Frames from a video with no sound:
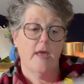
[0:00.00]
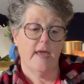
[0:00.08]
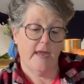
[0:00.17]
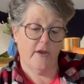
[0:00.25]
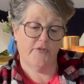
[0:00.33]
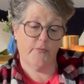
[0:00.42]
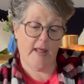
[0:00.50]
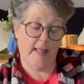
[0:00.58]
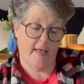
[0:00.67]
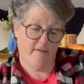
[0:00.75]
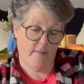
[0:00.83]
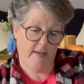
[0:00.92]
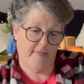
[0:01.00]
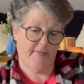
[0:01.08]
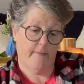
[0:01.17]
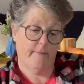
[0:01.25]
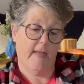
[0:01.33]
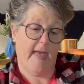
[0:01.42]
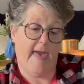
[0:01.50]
Here's what I love about them.